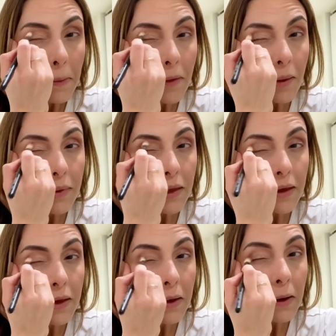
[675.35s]
Same thing
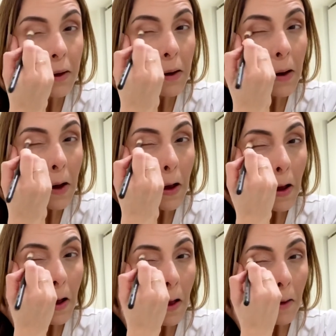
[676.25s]
here,
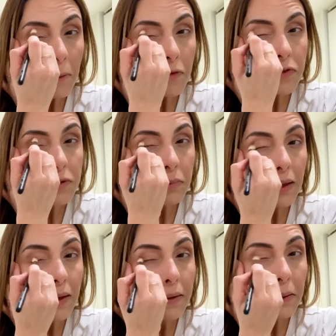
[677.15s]
just to blend.